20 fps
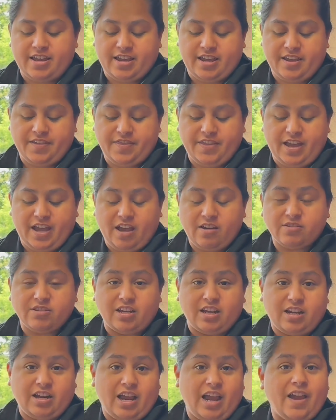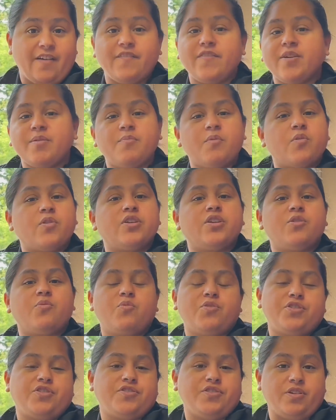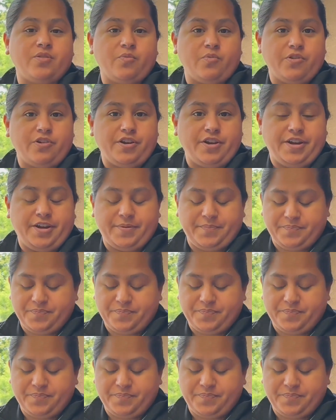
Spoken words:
and the outside of it every morning when you're done wearing it.